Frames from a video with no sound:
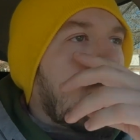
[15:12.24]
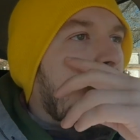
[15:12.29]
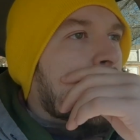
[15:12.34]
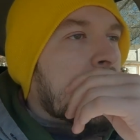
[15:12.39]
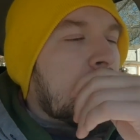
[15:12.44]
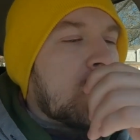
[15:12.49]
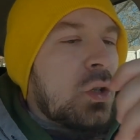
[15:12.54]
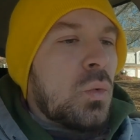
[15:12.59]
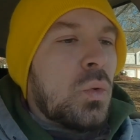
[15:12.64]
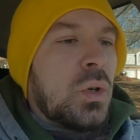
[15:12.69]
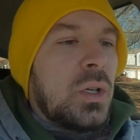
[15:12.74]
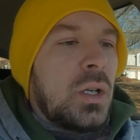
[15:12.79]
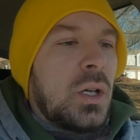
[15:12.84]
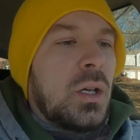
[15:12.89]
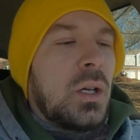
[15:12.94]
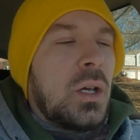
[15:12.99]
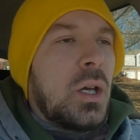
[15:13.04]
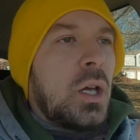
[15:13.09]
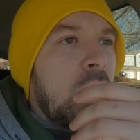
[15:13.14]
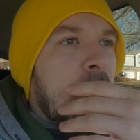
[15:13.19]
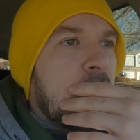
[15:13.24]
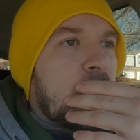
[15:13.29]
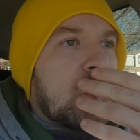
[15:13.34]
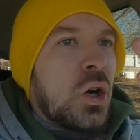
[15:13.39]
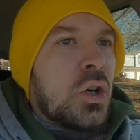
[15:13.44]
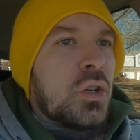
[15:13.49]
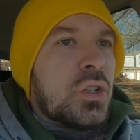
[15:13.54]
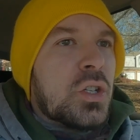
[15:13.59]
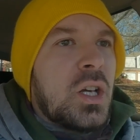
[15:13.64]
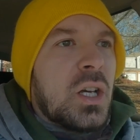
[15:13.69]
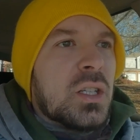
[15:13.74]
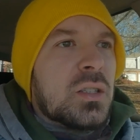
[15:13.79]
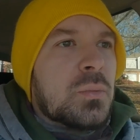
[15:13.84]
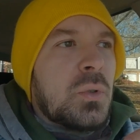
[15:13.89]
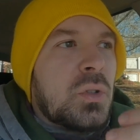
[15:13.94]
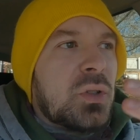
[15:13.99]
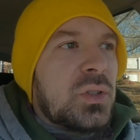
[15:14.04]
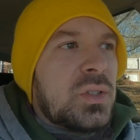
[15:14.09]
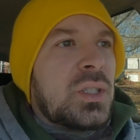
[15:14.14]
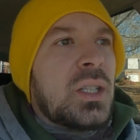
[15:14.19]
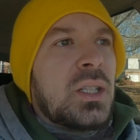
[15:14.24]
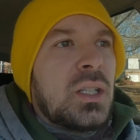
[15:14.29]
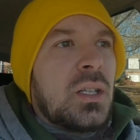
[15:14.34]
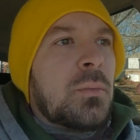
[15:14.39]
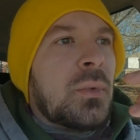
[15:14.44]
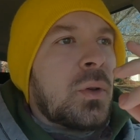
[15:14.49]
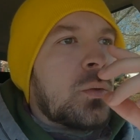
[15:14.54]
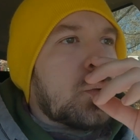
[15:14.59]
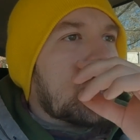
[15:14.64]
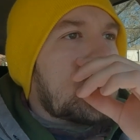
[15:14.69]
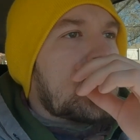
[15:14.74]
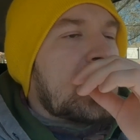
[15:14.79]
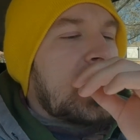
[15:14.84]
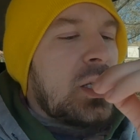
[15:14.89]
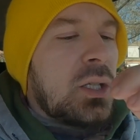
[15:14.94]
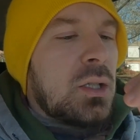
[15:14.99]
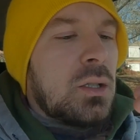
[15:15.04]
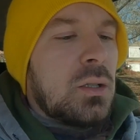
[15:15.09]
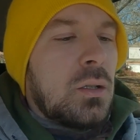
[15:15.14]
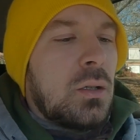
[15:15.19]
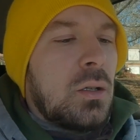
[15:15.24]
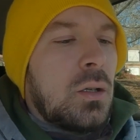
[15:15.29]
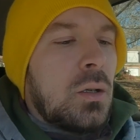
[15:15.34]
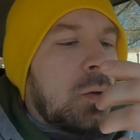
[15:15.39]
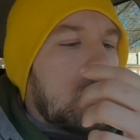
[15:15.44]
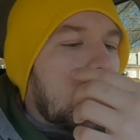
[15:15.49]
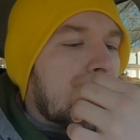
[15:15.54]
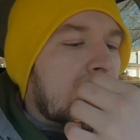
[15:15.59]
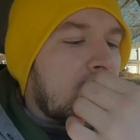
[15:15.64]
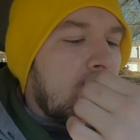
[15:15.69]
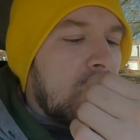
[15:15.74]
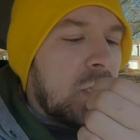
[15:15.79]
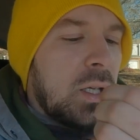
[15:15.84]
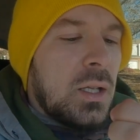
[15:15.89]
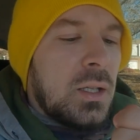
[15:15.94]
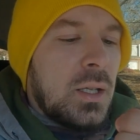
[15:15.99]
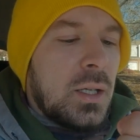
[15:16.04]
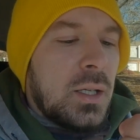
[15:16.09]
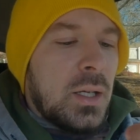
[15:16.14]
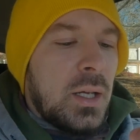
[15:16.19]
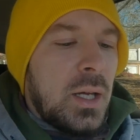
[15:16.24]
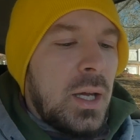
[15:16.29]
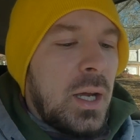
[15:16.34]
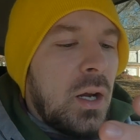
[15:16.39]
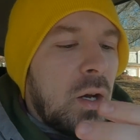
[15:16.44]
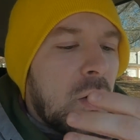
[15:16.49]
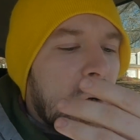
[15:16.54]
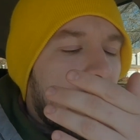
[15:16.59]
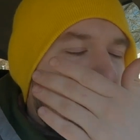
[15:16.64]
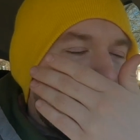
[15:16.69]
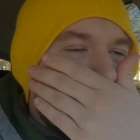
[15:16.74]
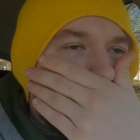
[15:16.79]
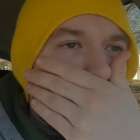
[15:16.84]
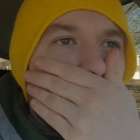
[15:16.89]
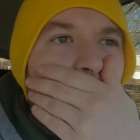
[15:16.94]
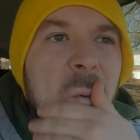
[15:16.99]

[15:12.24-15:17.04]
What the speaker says: or do you want to charge a customer, send them the receipt? Sorry, I got like a hair right here.